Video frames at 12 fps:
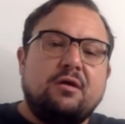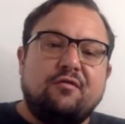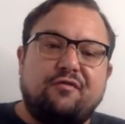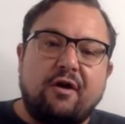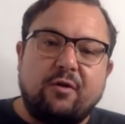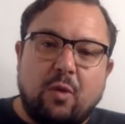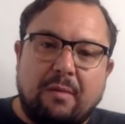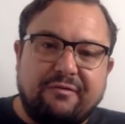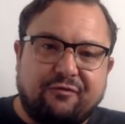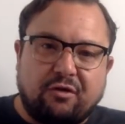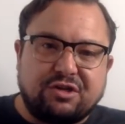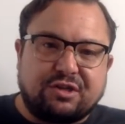Final one
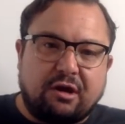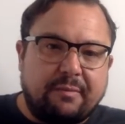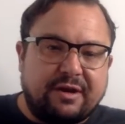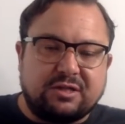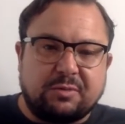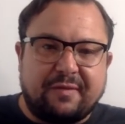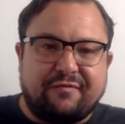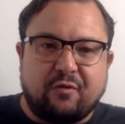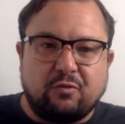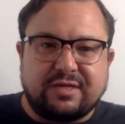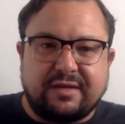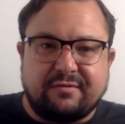before I start, because it's been
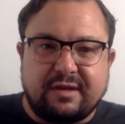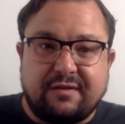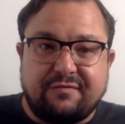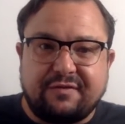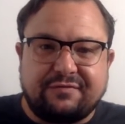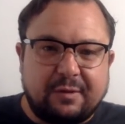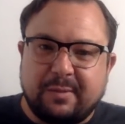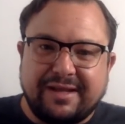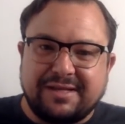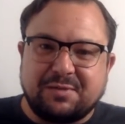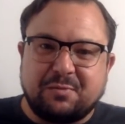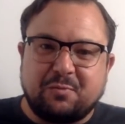14, nearly 15
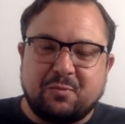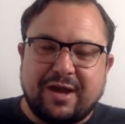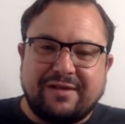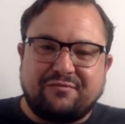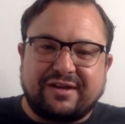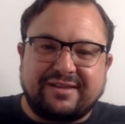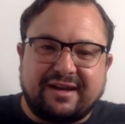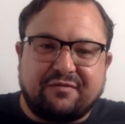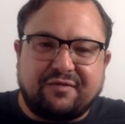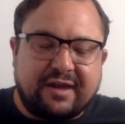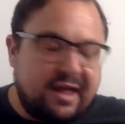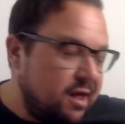minutes and we ain't fucking done
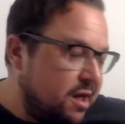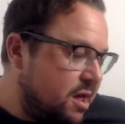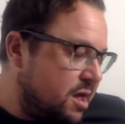anything yet.